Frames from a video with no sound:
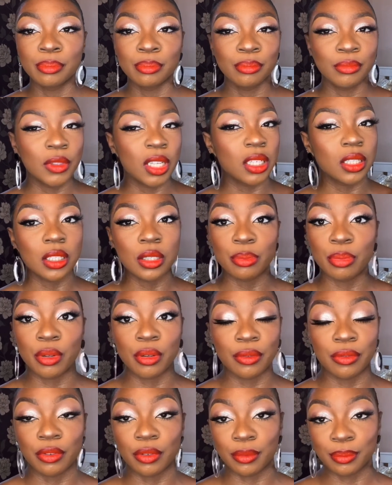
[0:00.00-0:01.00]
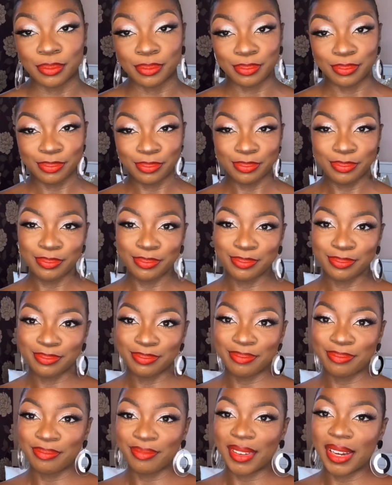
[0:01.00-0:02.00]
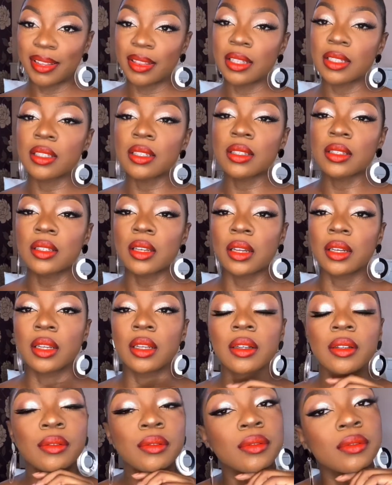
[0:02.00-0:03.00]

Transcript: this is beautiful. This is stunning.